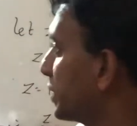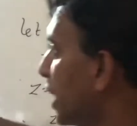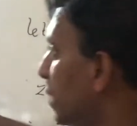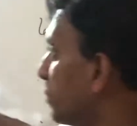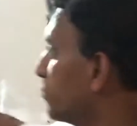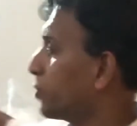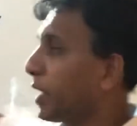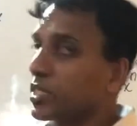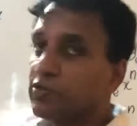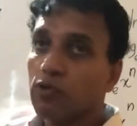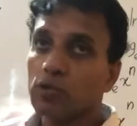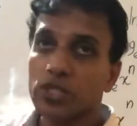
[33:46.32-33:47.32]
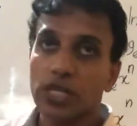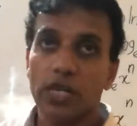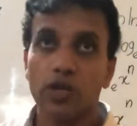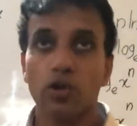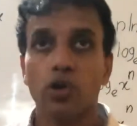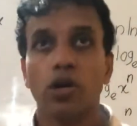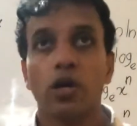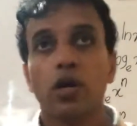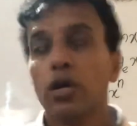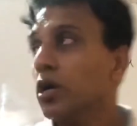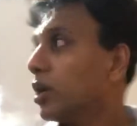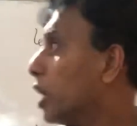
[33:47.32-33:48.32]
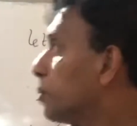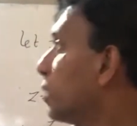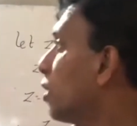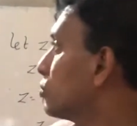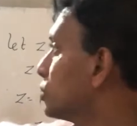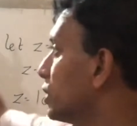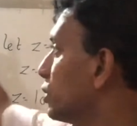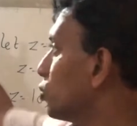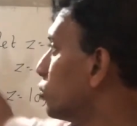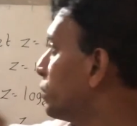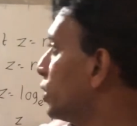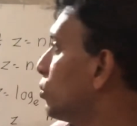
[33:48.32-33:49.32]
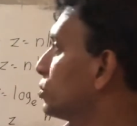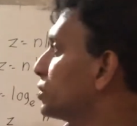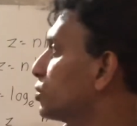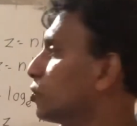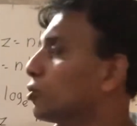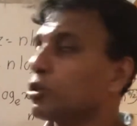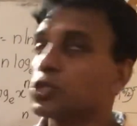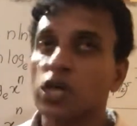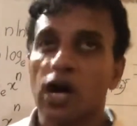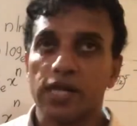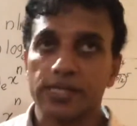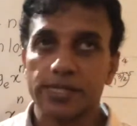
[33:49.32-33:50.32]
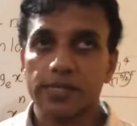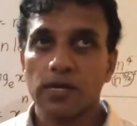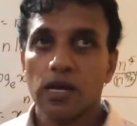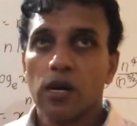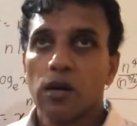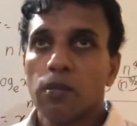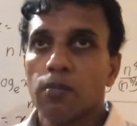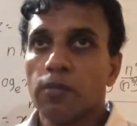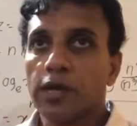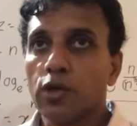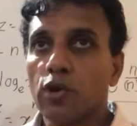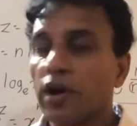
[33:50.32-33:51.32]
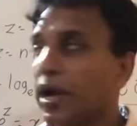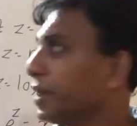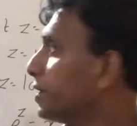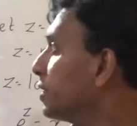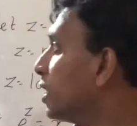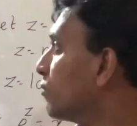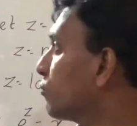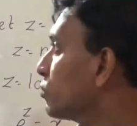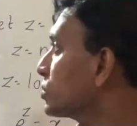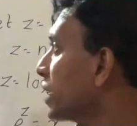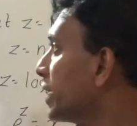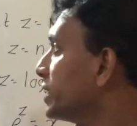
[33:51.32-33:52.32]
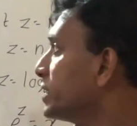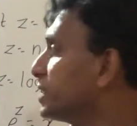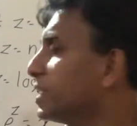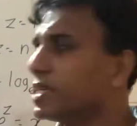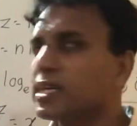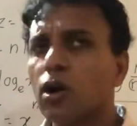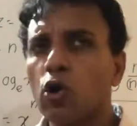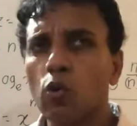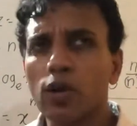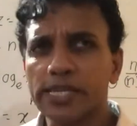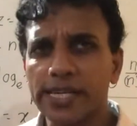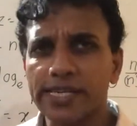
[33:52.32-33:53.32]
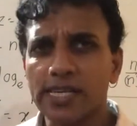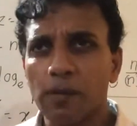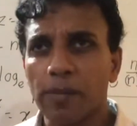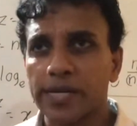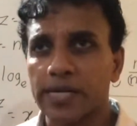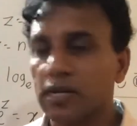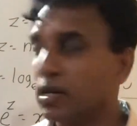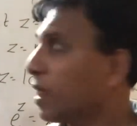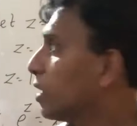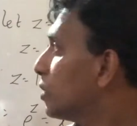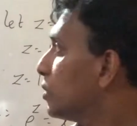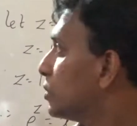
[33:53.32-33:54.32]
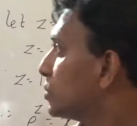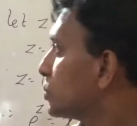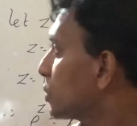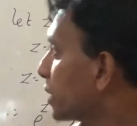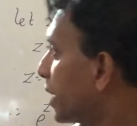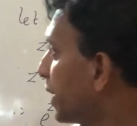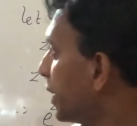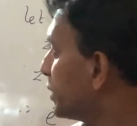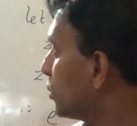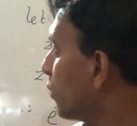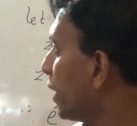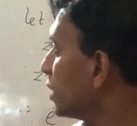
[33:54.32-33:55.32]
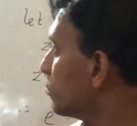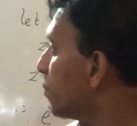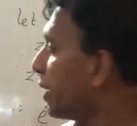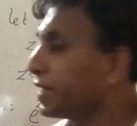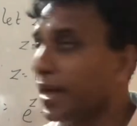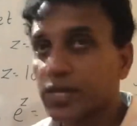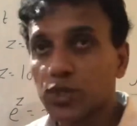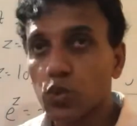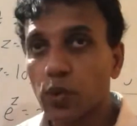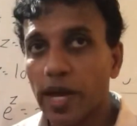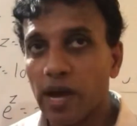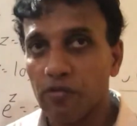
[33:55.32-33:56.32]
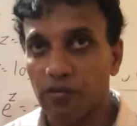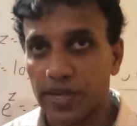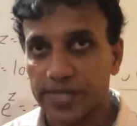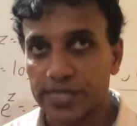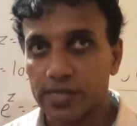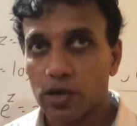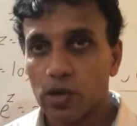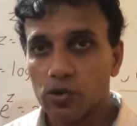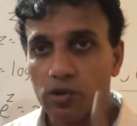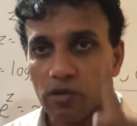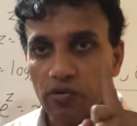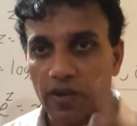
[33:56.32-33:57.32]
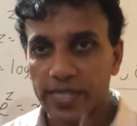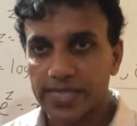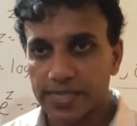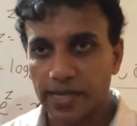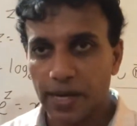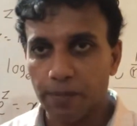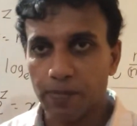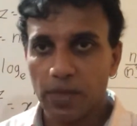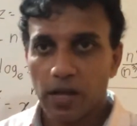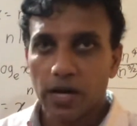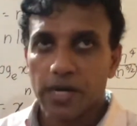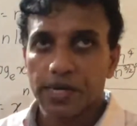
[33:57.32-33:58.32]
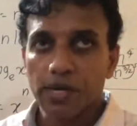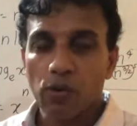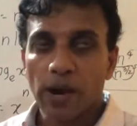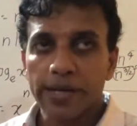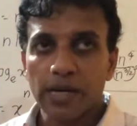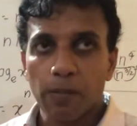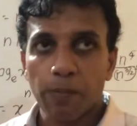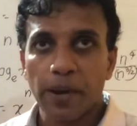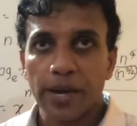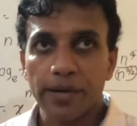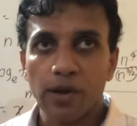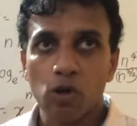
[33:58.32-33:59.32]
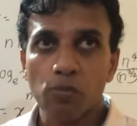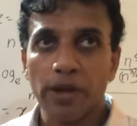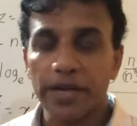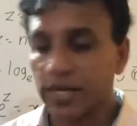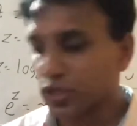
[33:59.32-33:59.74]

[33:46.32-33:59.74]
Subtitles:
happened for x4 0, above 0, below 0, no chance. But you have idea for sine theta over theta pattern. So can I divide by x square first? Your first step, divide up and down by x